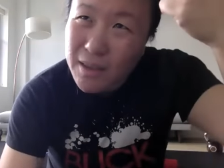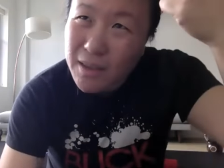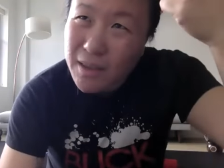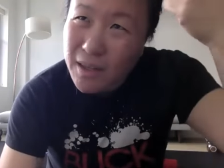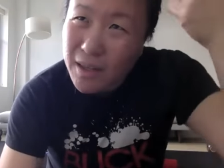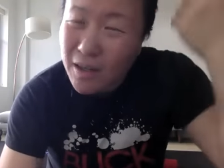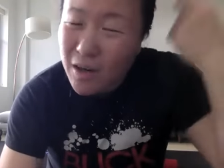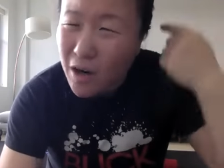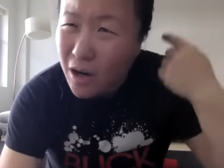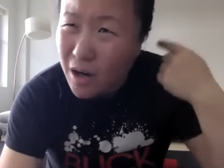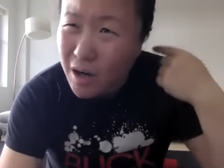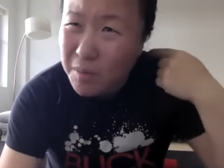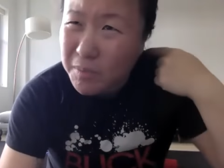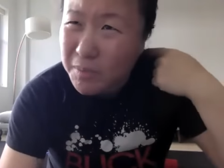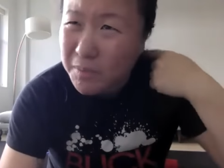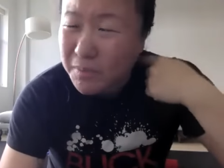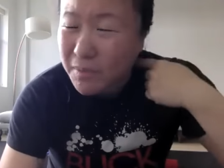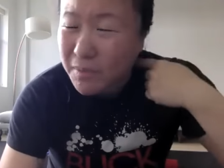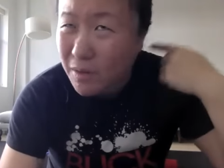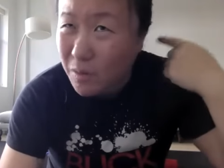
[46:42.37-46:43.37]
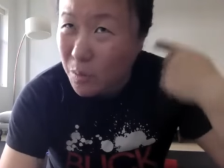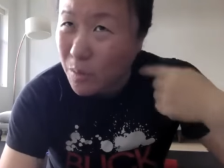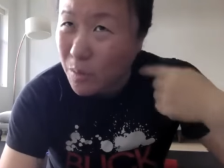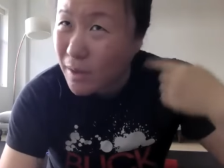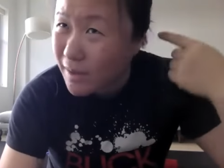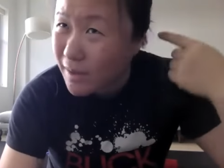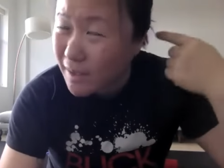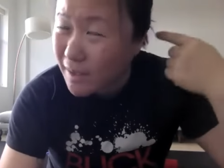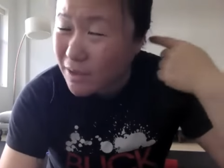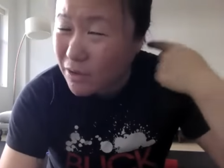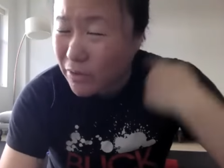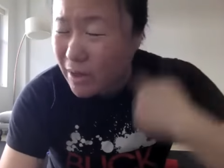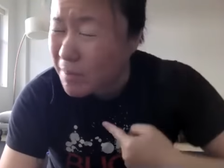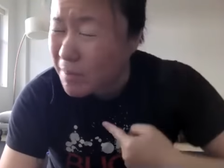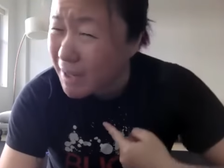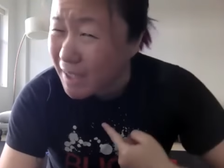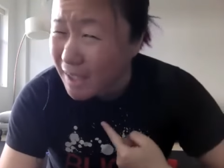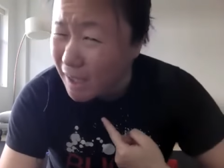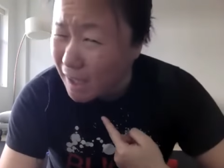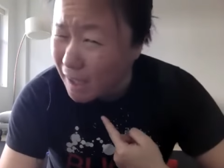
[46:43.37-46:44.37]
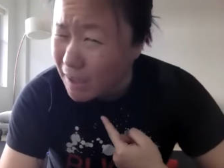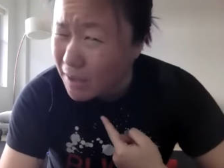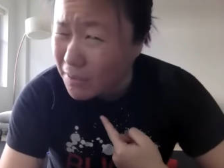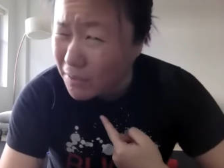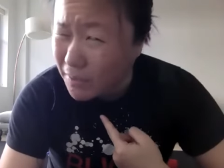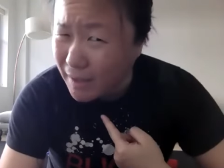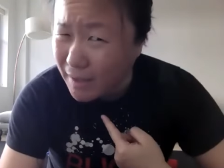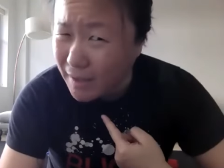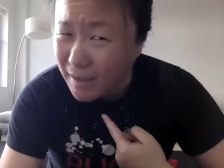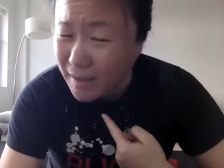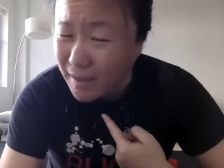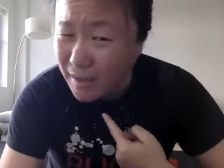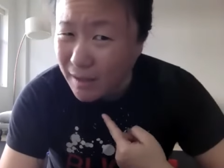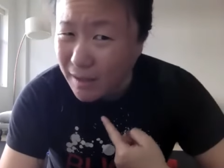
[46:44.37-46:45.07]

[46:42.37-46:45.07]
their arm, the one that's around my neck, right?